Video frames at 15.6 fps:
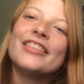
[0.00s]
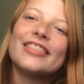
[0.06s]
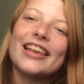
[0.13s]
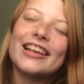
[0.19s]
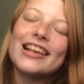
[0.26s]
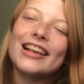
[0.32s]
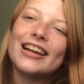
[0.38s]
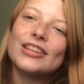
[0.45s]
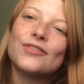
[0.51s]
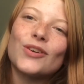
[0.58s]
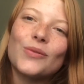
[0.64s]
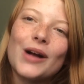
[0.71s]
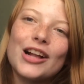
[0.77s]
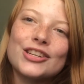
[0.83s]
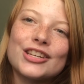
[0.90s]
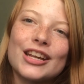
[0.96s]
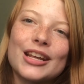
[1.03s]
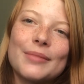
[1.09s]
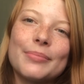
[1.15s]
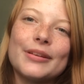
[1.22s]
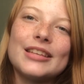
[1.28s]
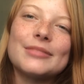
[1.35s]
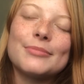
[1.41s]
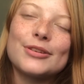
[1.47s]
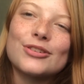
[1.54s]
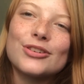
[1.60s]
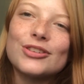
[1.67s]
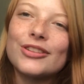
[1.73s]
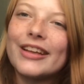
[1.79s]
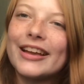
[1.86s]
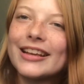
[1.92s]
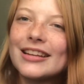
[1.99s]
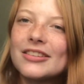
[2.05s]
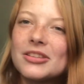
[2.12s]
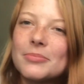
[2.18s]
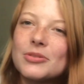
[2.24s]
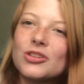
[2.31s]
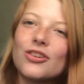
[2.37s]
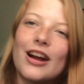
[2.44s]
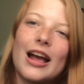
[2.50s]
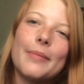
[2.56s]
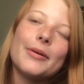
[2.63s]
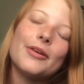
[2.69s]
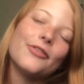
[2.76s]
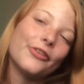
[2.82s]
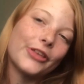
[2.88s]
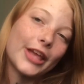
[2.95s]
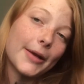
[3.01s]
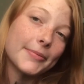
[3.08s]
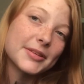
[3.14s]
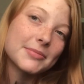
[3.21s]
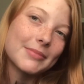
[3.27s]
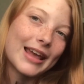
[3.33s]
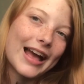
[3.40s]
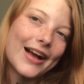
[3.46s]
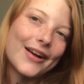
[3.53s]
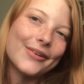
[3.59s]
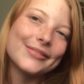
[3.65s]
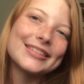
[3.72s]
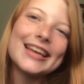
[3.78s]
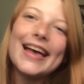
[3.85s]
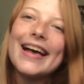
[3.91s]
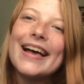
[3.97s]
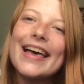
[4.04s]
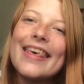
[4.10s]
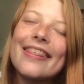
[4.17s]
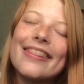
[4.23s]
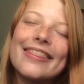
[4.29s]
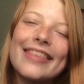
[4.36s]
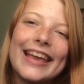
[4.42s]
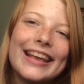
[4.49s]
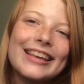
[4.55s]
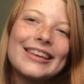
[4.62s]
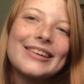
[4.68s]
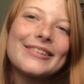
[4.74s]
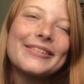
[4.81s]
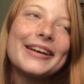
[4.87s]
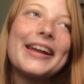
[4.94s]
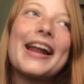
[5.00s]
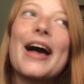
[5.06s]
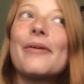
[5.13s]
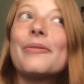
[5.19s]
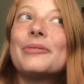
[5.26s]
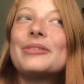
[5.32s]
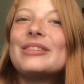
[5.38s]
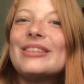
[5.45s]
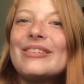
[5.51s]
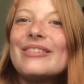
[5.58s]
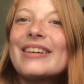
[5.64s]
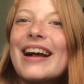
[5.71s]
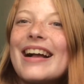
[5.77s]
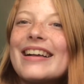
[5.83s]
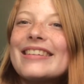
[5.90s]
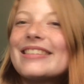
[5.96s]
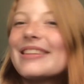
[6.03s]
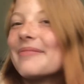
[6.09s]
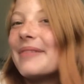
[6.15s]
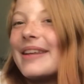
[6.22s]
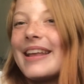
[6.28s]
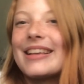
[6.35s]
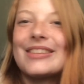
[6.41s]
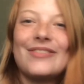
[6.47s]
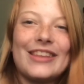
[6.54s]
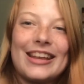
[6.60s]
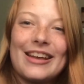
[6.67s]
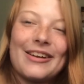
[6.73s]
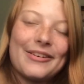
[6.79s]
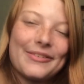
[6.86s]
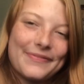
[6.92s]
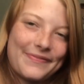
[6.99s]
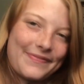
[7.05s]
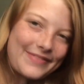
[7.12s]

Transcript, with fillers: Thank you guys for watching. Please make sure to like and subscribe. It really helps me out. Thank you, and I will see you guys on my next video.